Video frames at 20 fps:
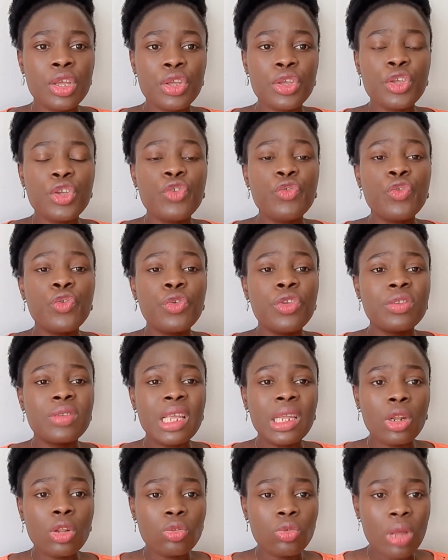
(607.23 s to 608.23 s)
if you decide
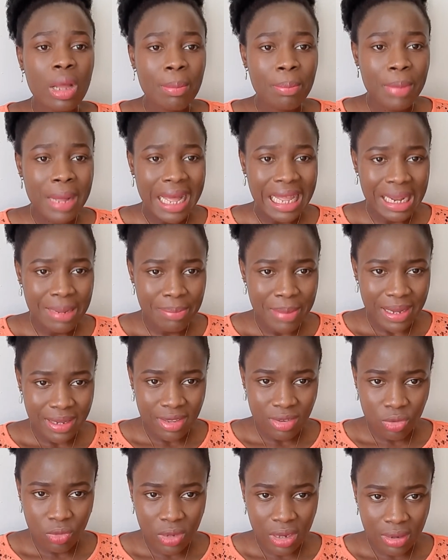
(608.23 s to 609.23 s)
not to abide by the
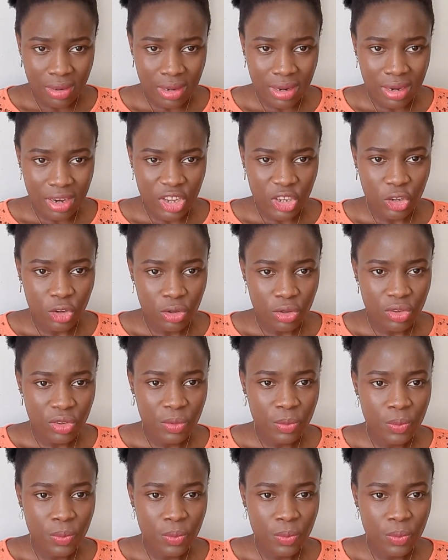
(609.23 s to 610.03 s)
rules and regulations,